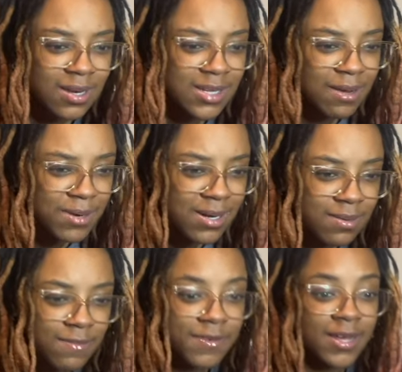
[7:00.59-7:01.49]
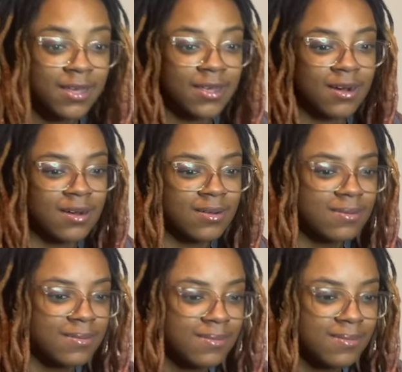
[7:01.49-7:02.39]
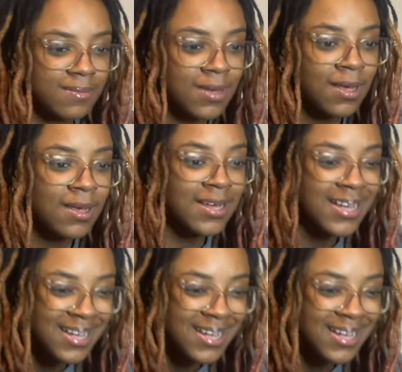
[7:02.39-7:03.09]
Is that what? Fuck it, y'all. But